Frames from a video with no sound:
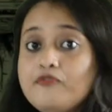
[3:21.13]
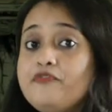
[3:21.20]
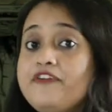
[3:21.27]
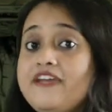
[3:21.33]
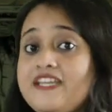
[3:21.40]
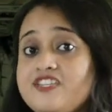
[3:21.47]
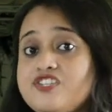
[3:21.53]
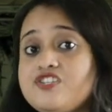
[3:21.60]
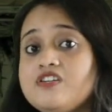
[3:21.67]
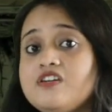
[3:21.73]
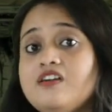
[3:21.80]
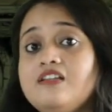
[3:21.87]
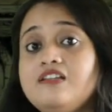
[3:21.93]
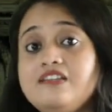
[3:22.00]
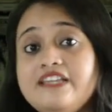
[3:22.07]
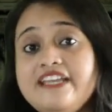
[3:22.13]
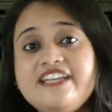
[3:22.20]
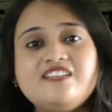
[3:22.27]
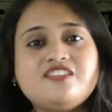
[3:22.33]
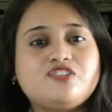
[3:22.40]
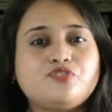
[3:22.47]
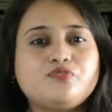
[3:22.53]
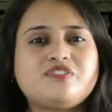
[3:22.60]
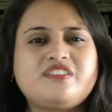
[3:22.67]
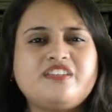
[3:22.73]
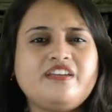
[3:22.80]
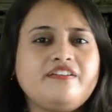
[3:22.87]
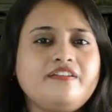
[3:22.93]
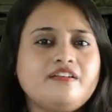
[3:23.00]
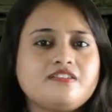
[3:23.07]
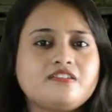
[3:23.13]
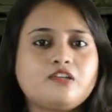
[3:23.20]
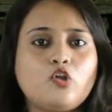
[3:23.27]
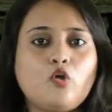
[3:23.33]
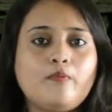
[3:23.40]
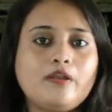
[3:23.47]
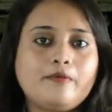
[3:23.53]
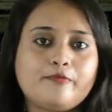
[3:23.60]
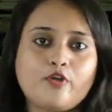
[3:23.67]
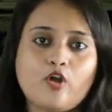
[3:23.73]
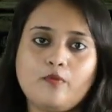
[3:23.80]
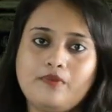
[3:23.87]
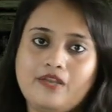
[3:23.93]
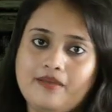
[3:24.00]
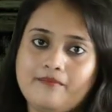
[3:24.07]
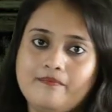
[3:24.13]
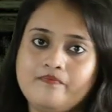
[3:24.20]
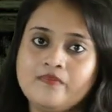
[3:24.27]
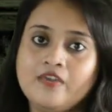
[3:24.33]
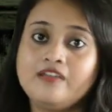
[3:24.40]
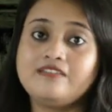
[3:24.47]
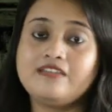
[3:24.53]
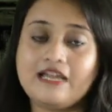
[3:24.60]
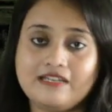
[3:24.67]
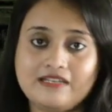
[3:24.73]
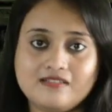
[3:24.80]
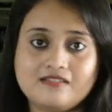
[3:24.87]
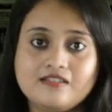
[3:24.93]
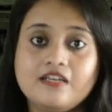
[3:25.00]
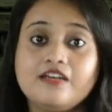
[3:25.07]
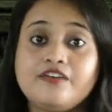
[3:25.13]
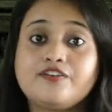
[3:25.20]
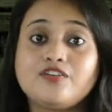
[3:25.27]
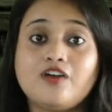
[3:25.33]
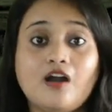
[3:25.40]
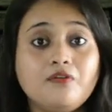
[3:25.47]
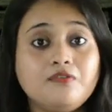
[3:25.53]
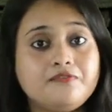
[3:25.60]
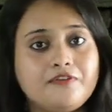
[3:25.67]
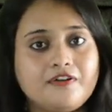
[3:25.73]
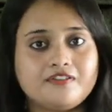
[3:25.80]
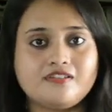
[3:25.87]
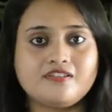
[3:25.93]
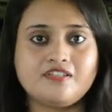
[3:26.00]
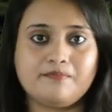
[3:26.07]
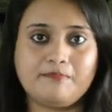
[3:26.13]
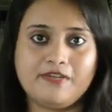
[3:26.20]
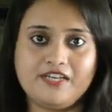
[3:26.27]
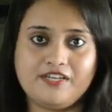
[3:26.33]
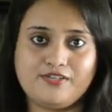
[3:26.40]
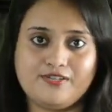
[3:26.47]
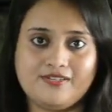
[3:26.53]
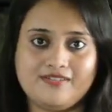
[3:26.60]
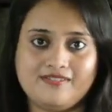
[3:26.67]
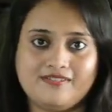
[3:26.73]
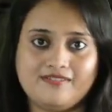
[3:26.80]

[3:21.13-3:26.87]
which leads to serious global problem, that is groundwater depletion.